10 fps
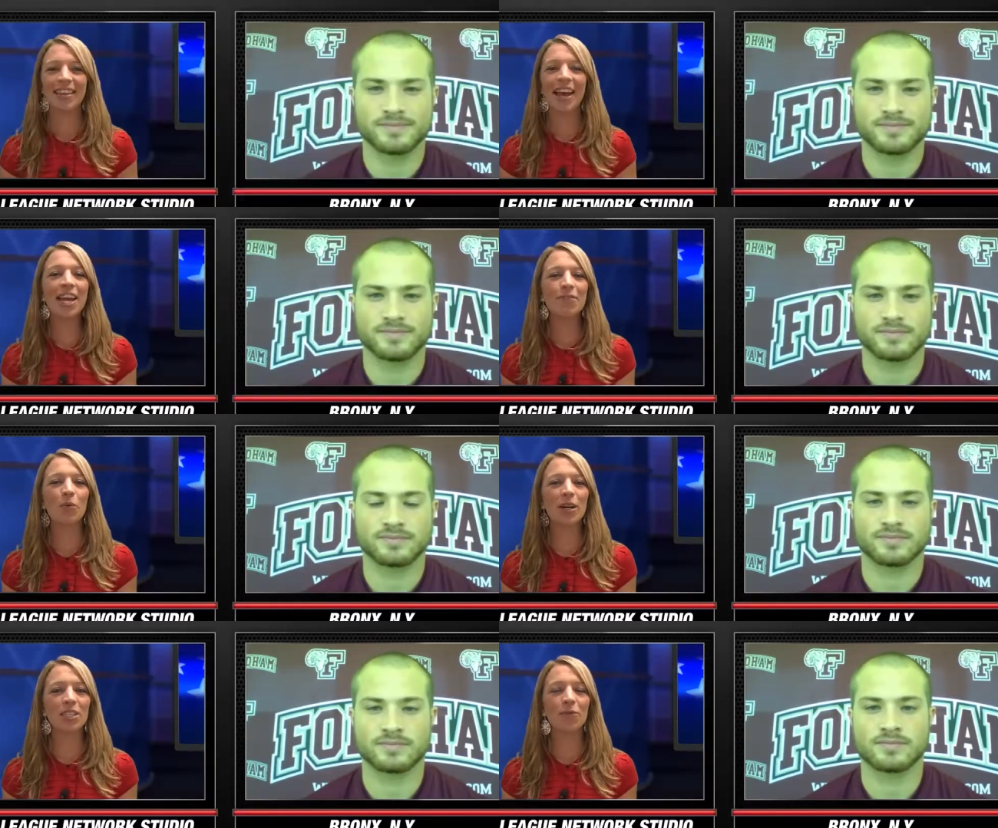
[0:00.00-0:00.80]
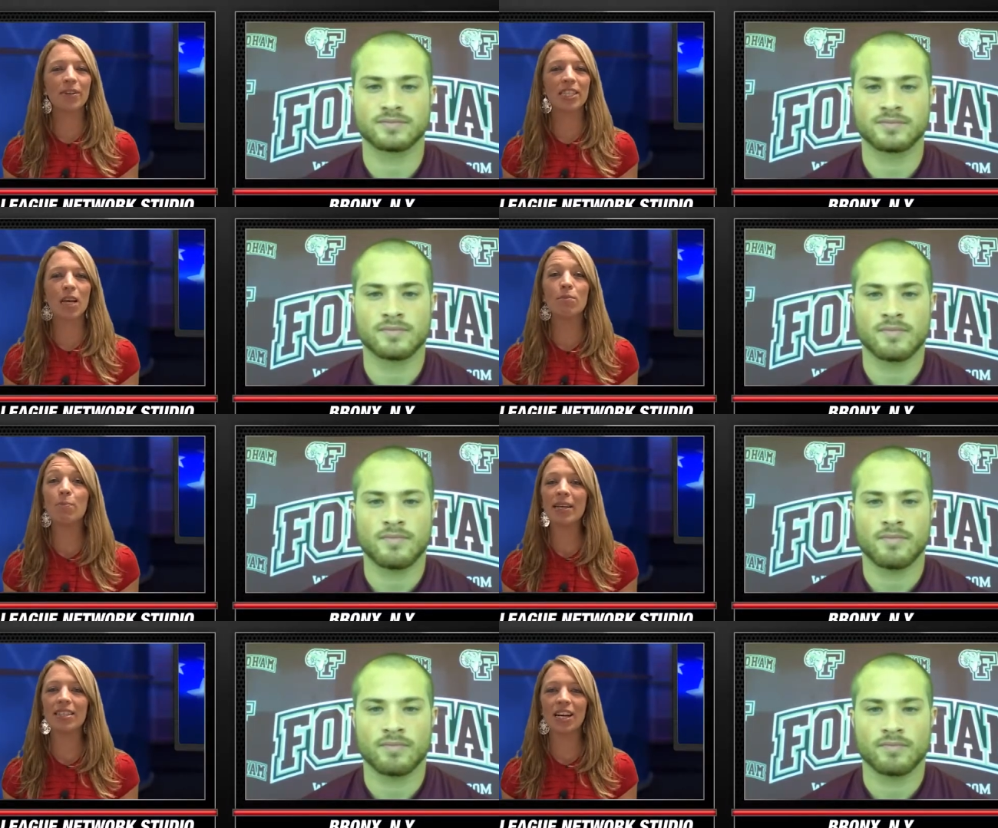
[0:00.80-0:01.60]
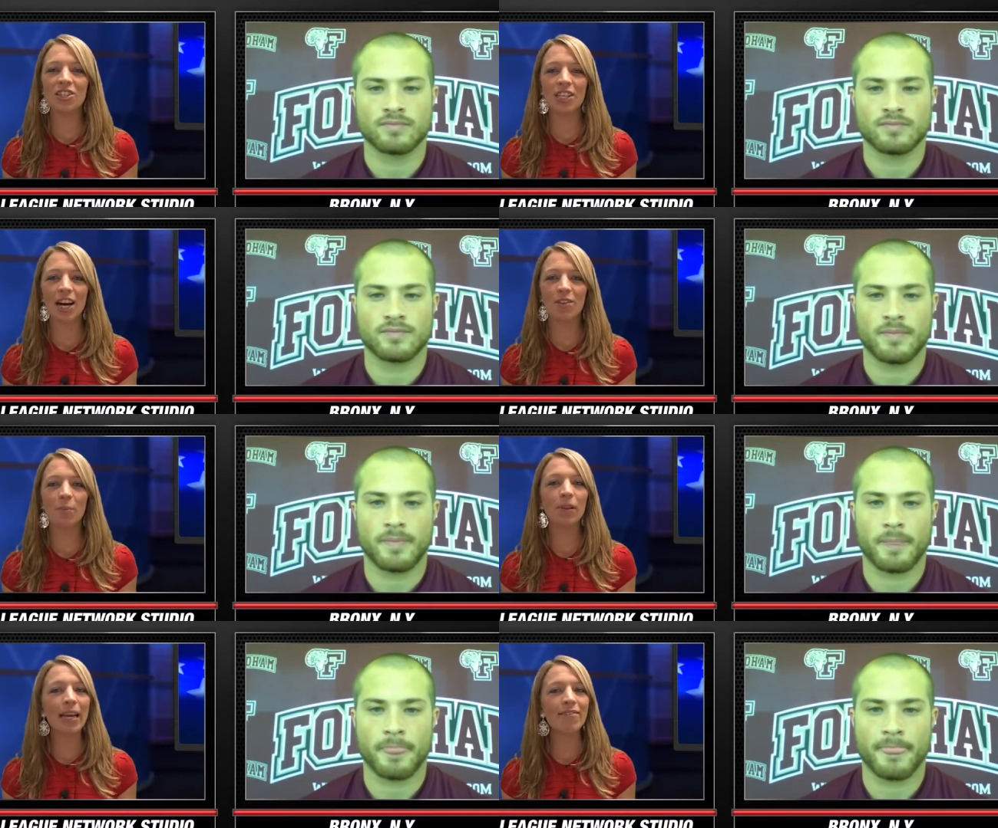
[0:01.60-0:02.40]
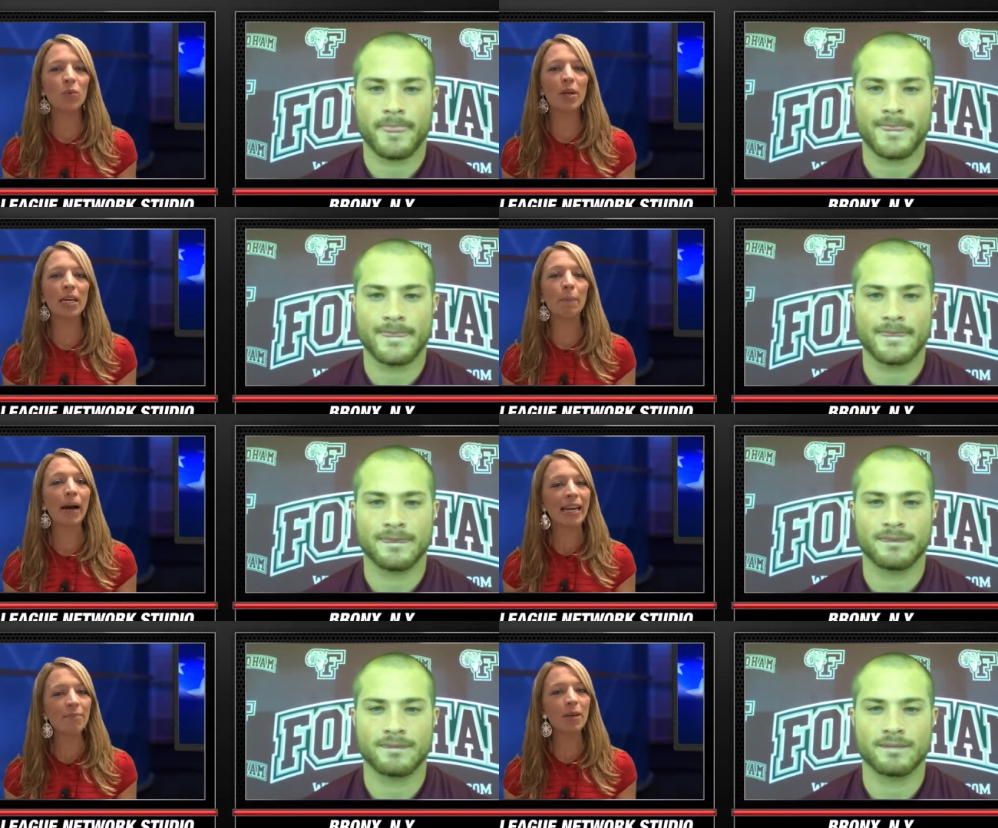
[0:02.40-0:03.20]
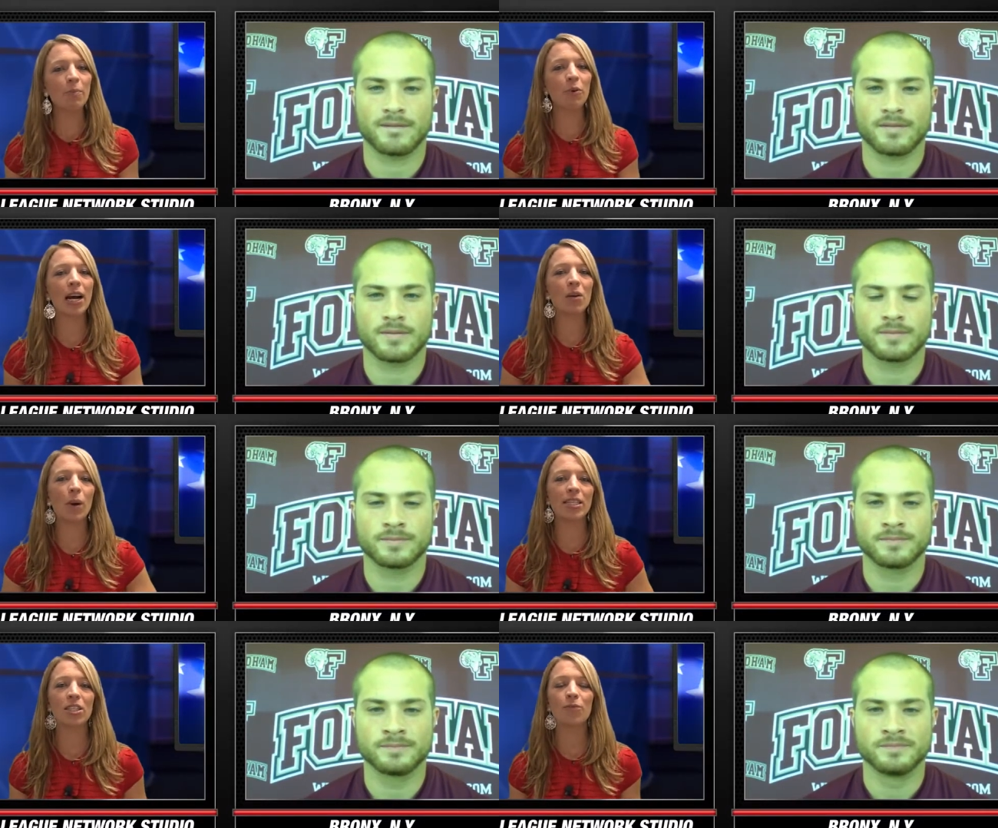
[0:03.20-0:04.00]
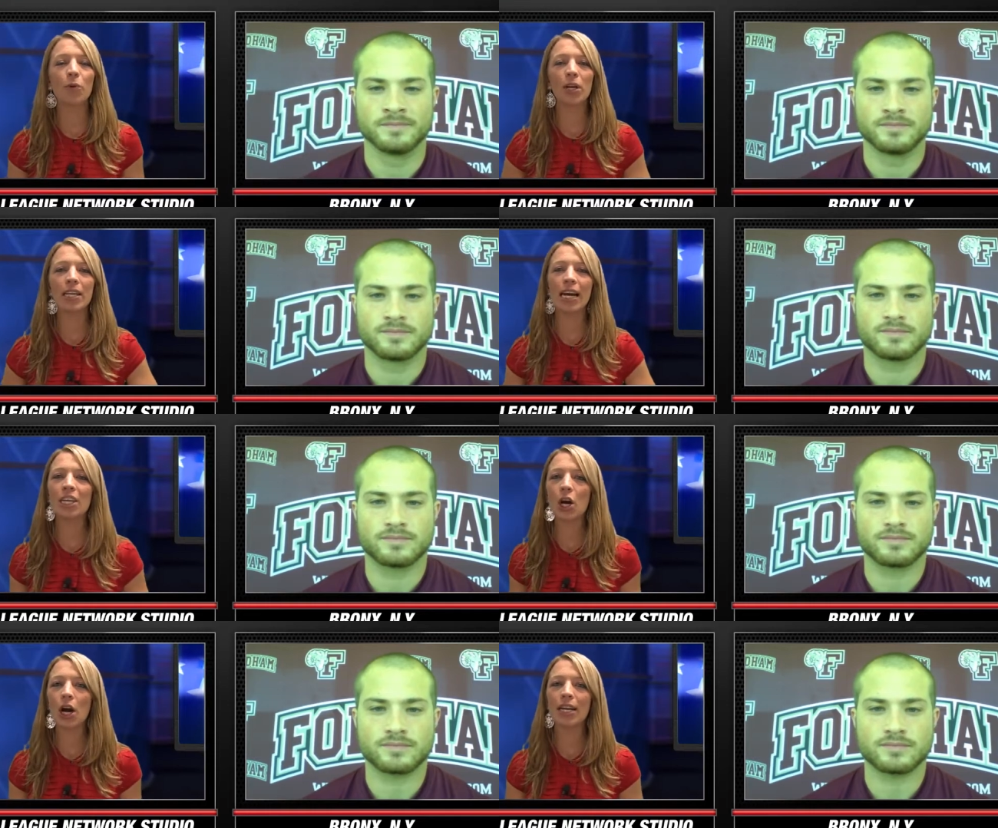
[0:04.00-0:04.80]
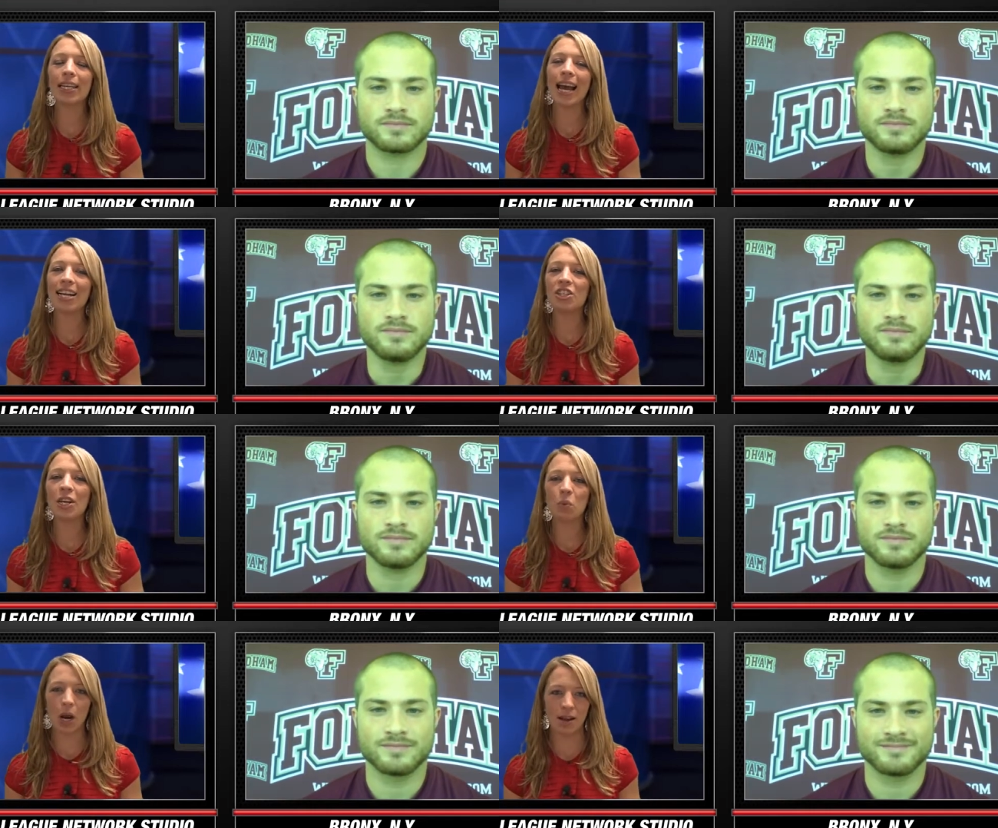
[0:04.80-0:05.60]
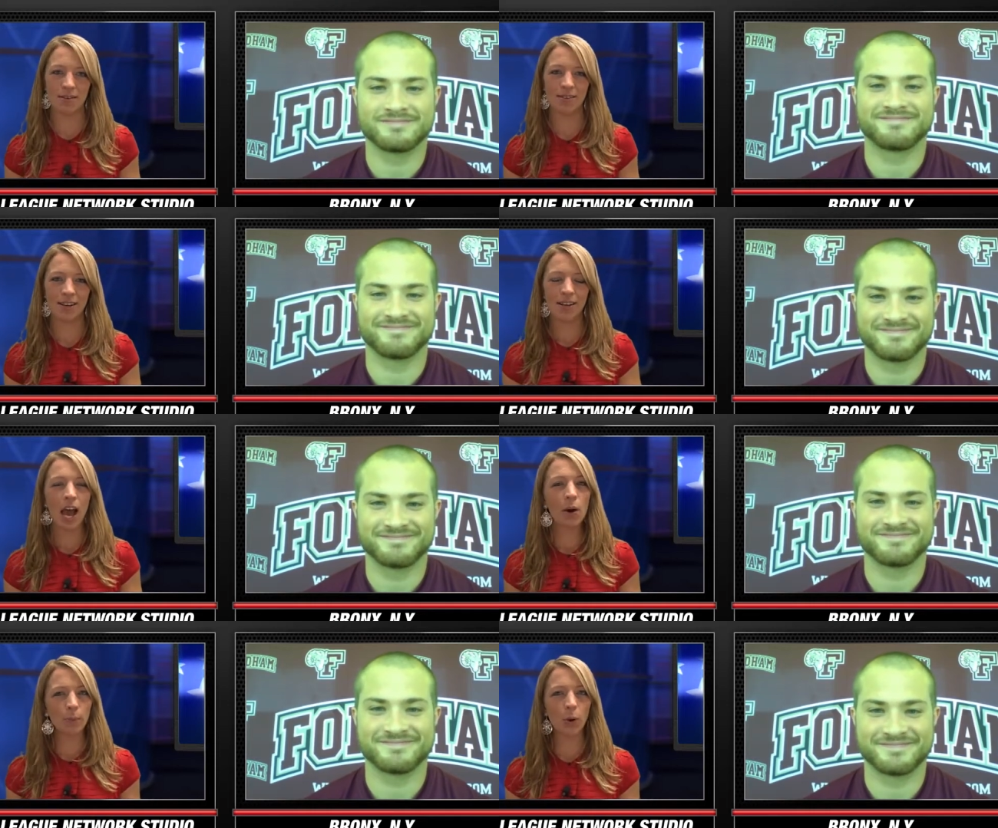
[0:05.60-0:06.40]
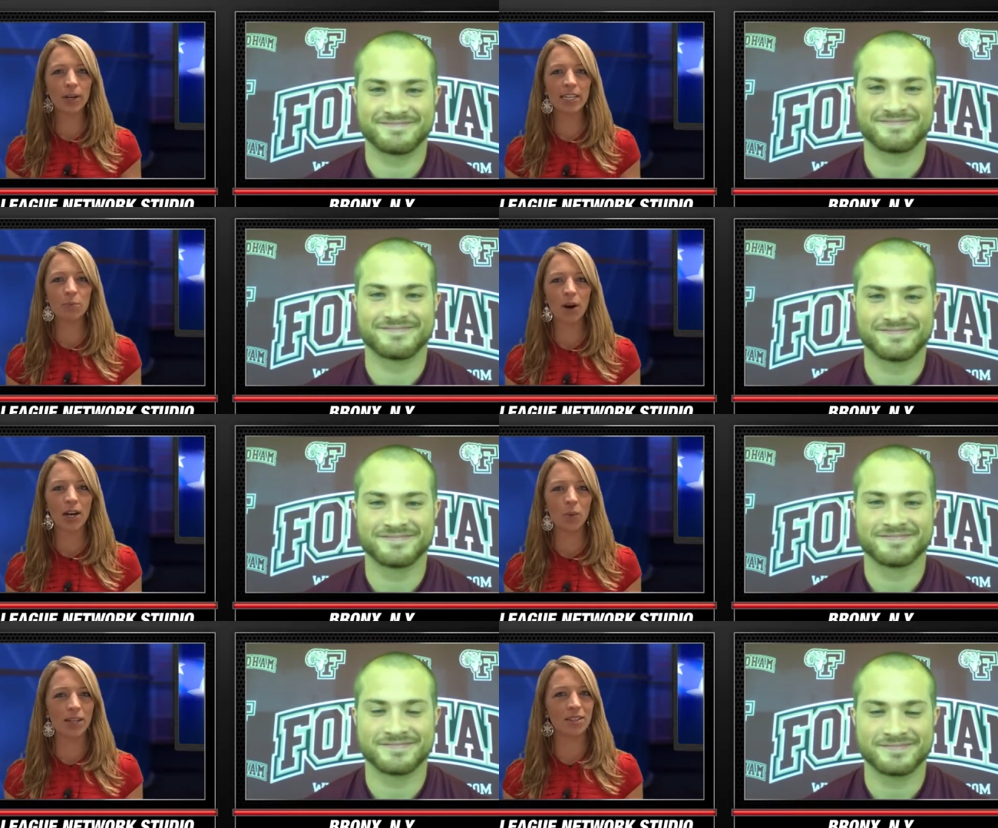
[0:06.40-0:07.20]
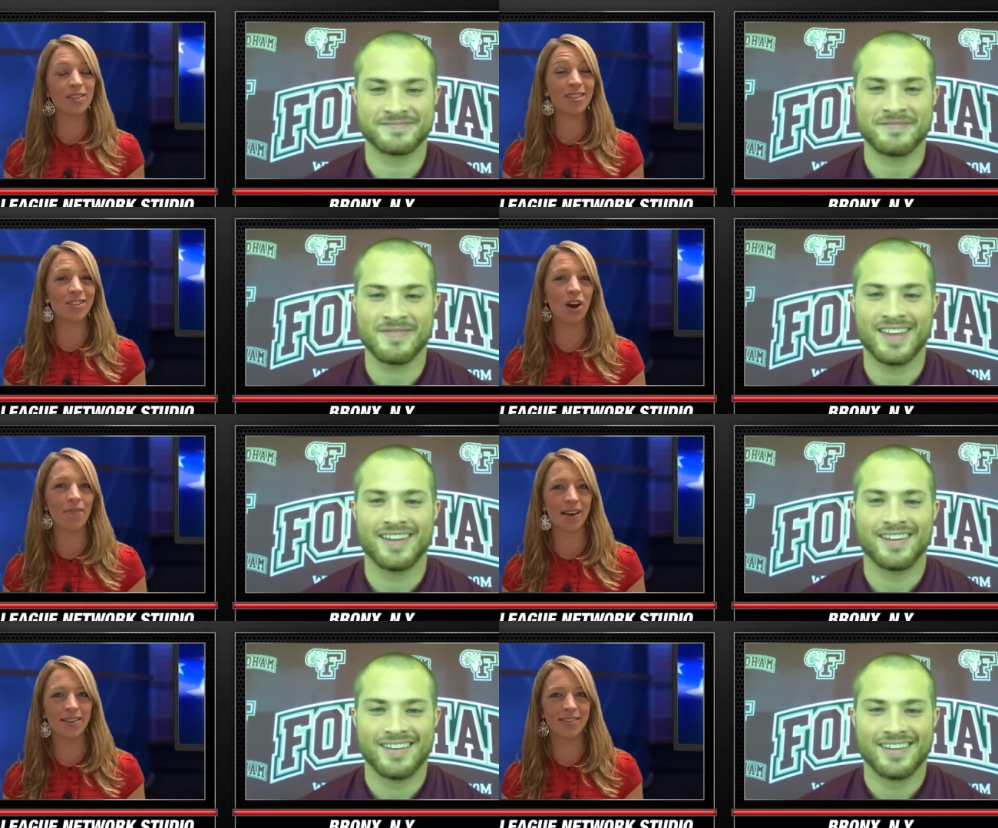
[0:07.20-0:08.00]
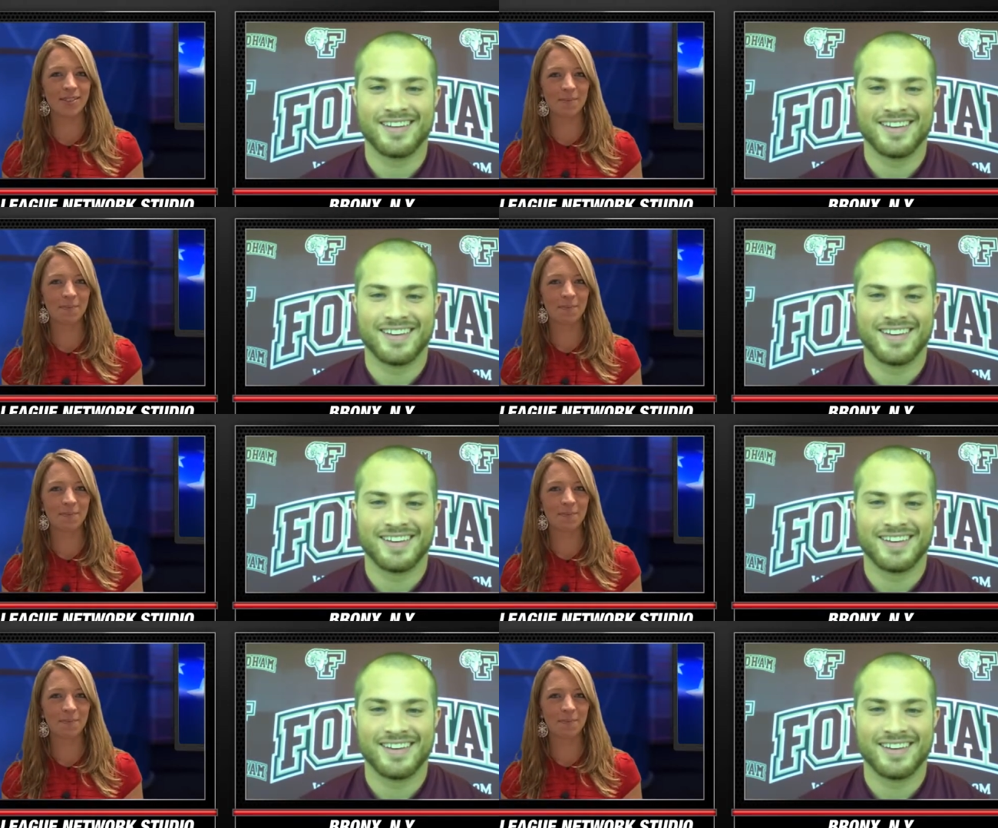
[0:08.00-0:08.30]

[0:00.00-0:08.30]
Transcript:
Speaker 1: And if it wasn't for Sam's big touchdown, the play of the week might have been Brian Wetzel's 49 yard catch and run. How important is Brian Wetzel to this offense?